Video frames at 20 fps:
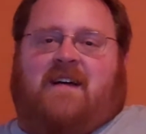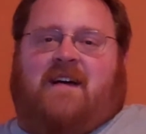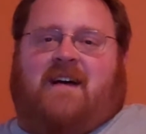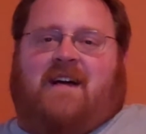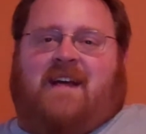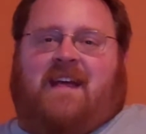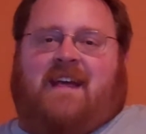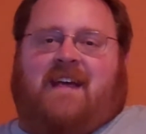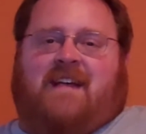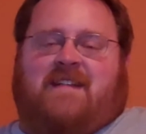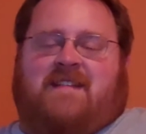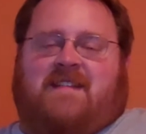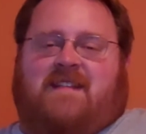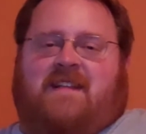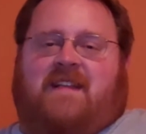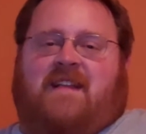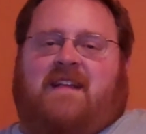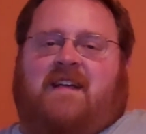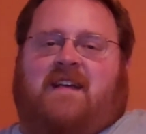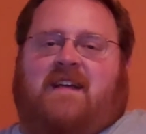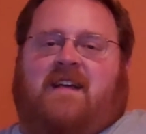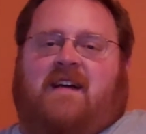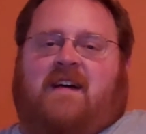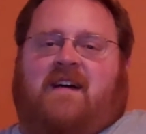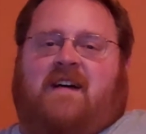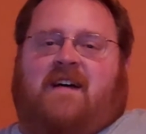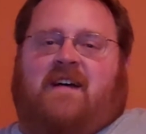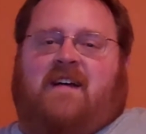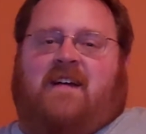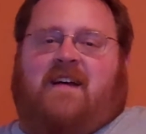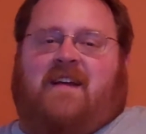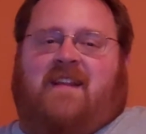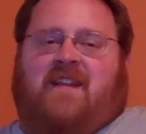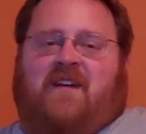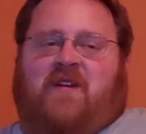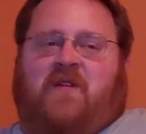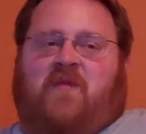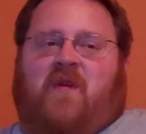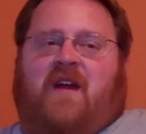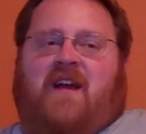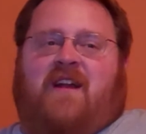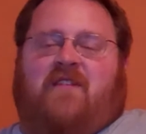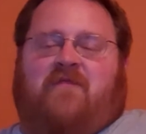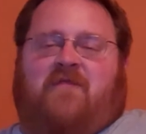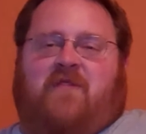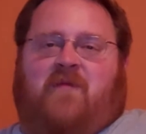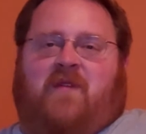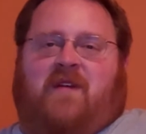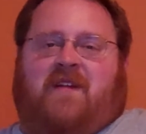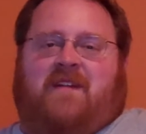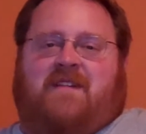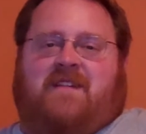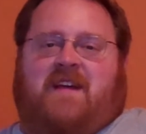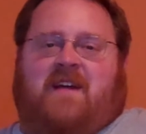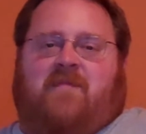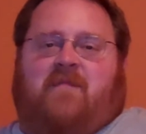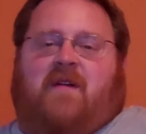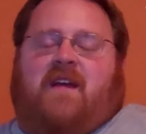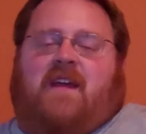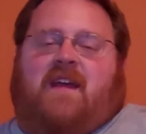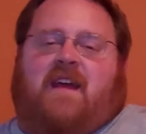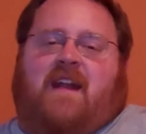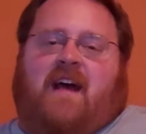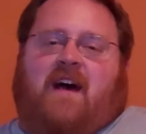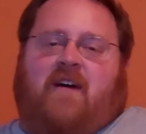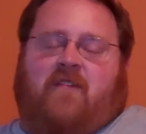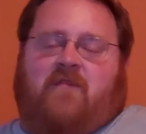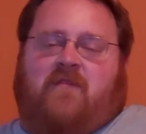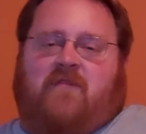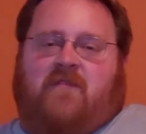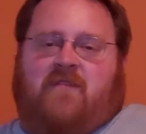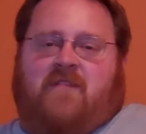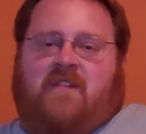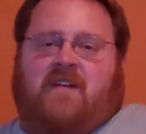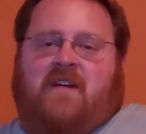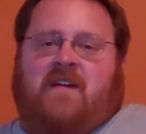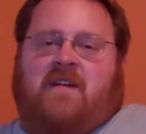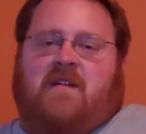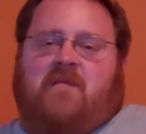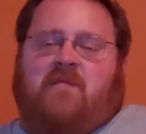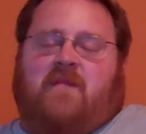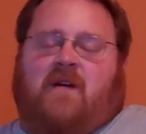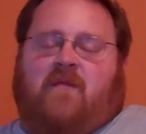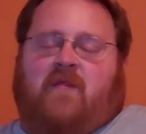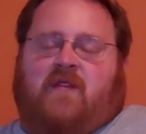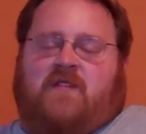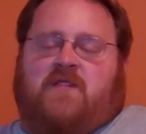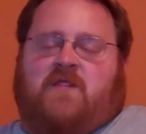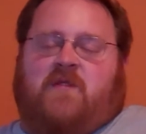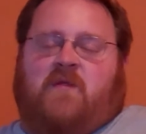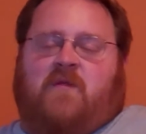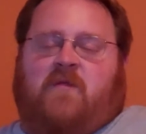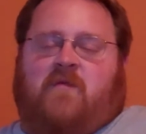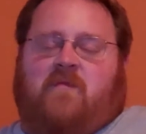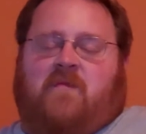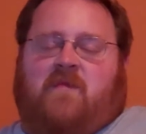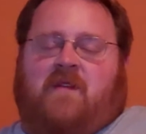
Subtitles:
against the grain, if you will, and take my kid out of public school.